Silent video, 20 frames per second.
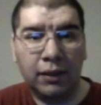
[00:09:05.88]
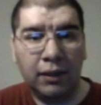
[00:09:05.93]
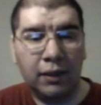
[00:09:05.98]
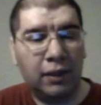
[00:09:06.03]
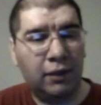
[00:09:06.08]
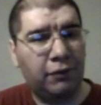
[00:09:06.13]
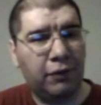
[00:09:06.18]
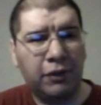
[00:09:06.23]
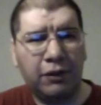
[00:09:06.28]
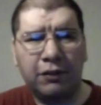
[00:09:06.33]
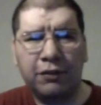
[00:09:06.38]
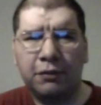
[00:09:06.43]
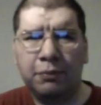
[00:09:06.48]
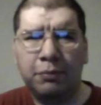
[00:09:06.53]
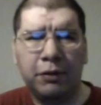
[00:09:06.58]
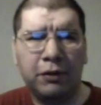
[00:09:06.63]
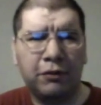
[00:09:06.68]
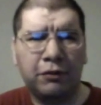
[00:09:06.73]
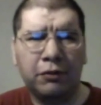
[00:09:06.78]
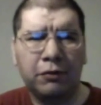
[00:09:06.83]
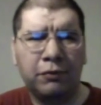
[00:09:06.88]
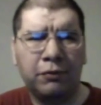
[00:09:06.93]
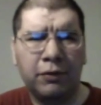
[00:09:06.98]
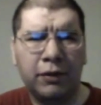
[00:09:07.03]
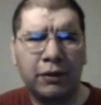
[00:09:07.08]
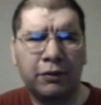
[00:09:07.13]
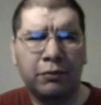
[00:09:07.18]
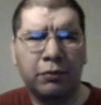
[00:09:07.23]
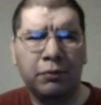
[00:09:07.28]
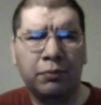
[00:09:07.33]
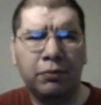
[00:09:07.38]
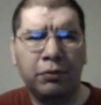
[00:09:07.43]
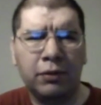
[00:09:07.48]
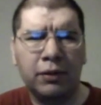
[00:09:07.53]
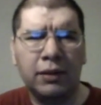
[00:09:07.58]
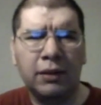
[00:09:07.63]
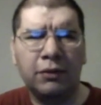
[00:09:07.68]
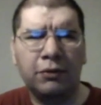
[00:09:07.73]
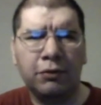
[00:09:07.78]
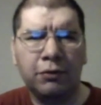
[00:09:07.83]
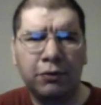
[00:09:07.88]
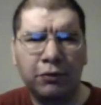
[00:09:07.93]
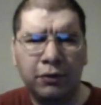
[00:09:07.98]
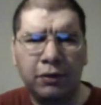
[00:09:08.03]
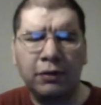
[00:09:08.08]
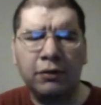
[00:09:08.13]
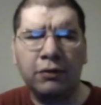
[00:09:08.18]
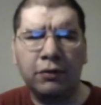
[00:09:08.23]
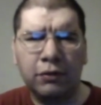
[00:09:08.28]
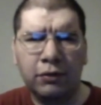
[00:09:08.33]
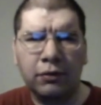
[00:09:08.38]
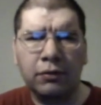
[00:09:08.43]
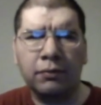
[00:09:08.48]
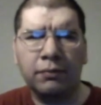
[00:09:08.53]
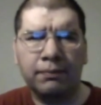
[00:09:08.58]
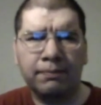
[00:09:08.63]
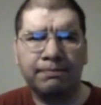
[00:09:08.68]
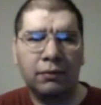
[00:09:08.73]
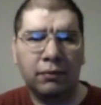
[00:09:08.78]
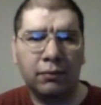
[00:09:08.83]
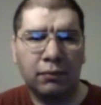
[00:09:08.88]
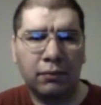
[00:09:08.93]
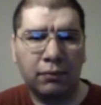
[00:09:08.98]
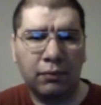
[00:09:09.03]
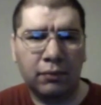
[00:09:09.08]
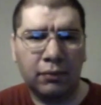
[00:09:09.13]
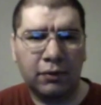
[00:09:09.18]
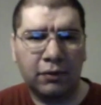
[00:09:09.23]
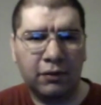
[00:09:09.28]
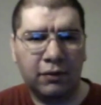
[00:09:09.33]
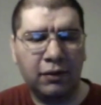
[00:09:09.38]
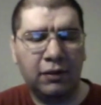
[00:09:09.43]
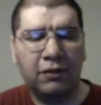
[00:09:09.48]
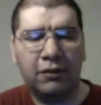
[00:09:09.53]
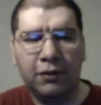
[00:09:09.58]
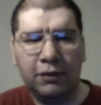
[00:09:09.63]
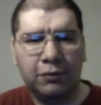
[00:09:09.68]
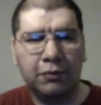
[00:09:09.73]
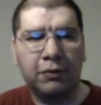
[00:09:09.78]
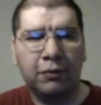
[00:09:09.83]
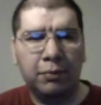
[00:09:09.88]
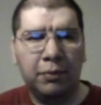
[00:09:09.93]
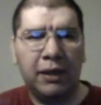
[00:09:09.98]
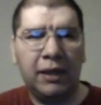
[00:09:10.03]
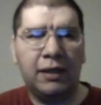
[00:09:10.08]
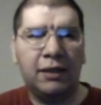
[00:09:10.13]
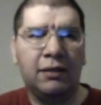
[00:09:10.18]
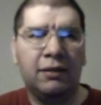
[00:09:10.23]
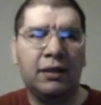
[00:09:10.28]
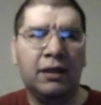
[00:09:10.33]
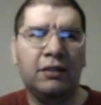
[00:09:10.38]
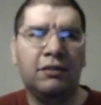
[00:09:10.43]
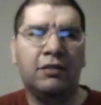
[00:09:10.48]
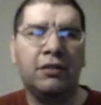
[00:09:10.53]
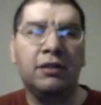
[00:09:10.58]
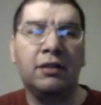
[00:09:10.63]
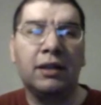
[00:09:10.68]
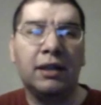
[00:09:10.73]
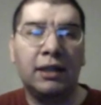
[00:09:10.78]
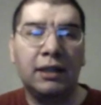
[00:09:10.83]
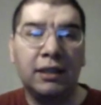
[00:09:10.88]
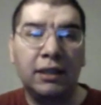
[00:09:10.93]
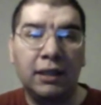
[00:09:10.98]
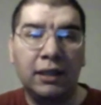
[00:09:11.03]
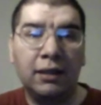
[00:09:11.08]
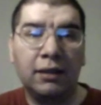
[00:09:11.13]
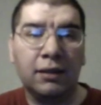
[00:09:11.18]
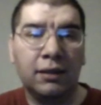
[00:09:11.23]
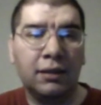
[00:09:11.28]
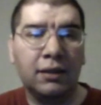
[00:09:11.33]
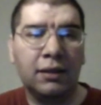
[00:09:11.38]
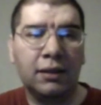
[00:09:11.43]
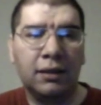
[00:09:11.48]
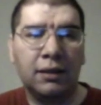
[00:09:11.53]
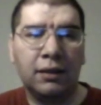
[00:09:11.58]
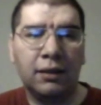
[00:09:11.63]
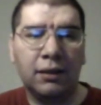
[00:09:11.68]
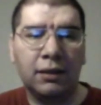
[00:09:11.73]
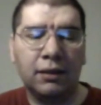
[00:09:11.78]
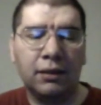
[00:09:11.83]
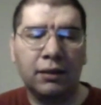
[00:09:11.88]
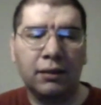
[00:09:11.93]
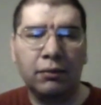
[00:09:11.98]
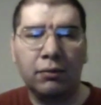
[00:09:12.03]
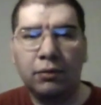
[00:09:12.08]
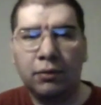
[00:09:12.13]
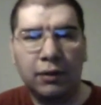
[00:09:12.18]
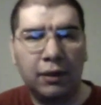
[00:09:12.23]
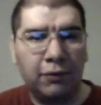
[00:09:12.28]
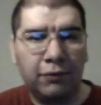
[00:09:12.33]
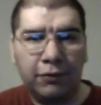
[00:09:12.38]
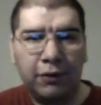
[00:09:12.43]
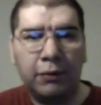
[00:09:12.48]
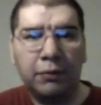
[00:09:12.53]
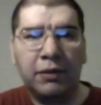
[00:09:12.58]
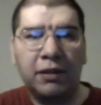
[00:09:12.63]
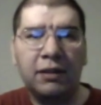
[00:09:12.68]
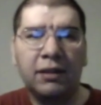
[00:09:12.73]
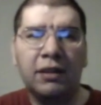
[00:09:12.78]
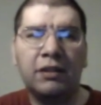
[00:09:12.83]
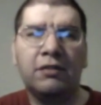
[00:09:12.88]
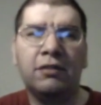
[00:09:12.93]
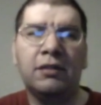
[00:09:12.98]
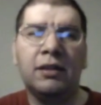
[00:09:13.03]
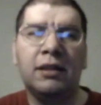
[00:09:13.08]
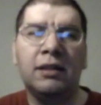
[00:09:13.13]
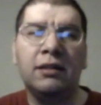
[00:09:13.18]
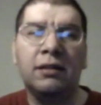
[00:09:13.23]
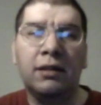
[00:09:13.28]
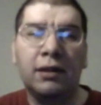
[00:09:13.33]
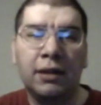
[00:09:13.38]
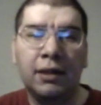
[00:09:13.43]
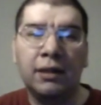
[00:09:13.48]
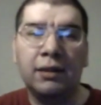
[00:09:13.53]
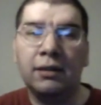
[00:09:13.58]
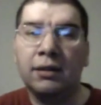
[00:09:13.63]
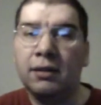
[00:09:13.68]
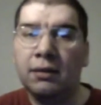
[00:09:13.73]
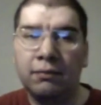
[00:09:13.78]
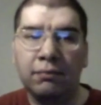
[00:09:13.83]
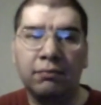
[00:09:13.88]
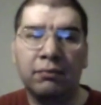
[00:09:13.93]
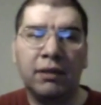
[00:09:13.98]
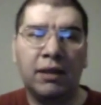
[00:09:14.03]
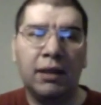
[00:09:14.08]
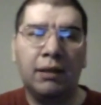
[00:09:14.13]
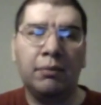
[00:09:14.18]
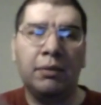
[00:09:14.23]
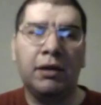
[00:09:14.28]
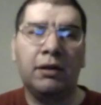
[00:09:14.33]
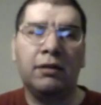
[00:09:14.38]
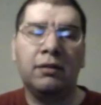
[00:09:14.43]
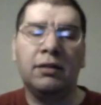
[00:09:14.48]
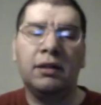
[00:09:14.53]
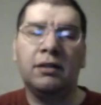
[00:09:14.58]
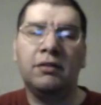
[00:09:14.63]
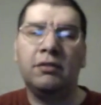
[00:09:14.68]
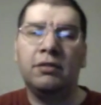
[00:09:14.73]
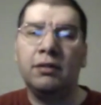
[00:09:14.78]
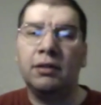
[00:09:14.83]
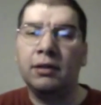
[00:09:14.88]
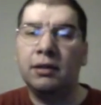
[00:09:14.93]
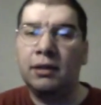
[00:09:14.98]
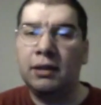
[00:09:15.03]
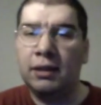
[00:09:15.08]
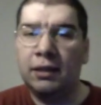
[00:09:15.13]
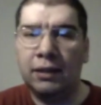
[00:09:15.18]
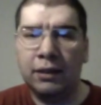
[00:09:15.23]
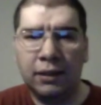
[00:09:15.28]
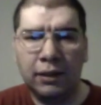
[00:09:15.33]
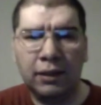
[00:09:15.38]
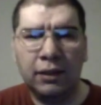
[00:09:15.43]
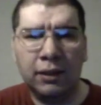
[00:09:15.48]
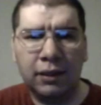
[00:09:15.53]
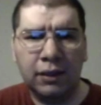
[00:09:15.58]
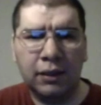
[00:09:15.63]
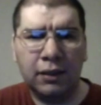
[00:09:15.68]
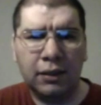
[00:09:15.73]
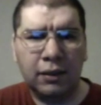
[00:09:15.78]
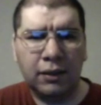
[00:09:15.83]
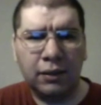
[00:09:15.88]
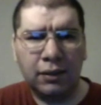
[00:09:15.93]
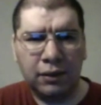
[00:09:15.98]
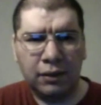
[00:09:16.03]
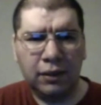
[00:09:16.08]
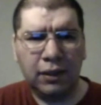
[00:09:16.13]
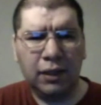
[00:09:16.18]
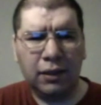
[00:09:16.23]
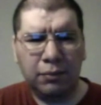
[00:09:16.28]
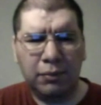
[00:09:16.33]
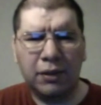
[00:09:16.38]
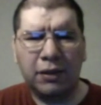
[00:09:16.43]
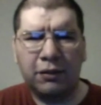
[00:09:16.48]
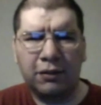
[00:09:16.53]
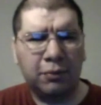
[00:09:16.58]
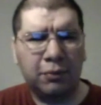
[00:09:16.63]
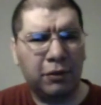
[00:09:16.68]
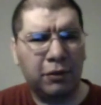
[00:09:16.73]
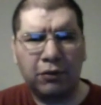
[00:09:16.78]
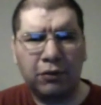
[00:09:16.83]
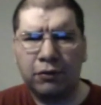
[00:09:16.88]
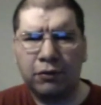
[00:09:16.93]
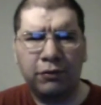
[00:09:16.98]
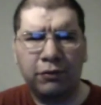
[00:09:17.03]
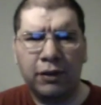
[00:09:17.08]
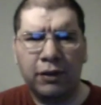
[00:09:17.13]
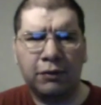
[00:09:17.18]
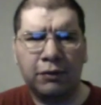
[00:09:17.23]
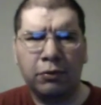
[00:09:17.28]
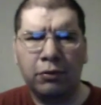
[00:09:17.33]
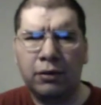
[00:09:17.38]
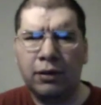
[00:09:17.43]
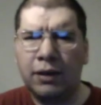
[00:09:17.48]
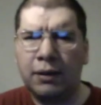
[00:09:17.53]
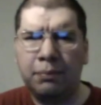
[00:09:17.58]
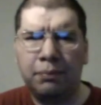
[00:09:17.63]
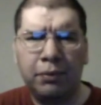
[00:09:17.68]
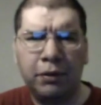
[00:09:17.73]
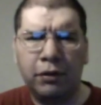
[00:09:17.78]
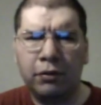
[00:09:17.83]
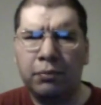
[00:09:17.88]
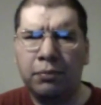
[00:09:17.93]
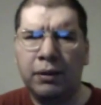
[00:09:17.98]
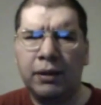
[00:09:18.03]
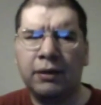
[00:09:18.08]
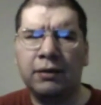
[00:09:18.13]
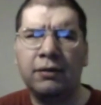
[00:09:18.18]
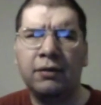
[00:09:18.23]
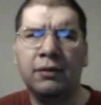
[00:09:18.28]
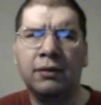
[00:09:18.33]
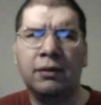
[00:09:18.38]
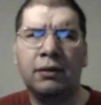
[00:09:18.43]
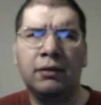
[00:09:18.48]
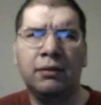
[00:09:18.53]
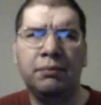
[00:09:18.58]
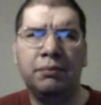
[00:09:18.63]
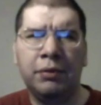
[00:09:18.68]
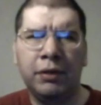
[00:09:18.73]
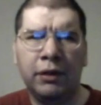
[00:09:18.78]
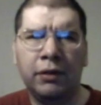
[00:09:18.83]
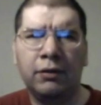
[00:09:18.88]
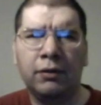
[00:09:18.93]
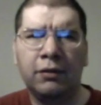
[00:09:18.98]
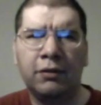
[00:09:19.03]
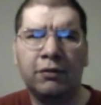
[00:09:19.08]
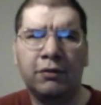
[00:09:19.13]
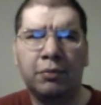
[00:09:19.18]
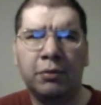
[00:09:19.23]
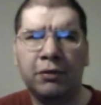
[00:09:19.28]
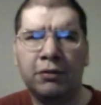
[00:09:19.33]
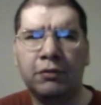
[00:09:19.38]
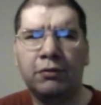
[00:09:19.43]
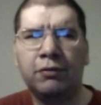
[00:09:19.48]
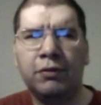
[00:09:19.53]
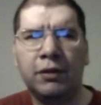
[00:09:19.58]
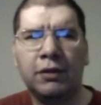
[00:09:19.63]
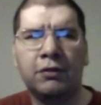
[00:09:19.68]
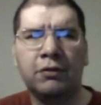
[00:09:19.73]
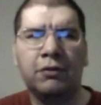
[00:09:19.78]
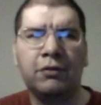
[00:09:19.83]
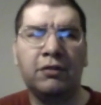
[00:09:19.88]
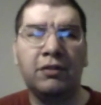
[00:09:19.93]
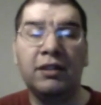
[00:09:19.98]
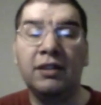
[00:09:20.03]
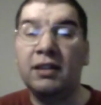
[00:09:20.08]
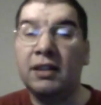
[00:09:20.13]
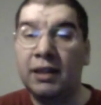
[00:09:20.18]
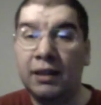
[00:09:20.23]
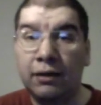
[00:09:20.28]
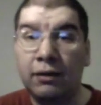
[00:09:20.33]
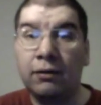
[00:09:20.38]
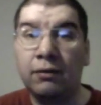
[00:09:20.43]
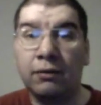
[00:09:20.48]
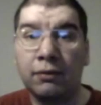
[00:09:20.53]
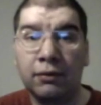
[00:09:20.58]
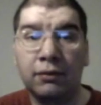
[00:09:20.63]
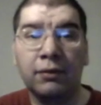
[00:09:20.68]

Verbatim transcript: And I thought the special effects were pretty interesting too. Since this was made in nineteen ninety, well, they filmed in nineteen eighty-nine and came out in nineteen ninety. You gotta admit, the special effects were a lot better back then compared to the special effects you see now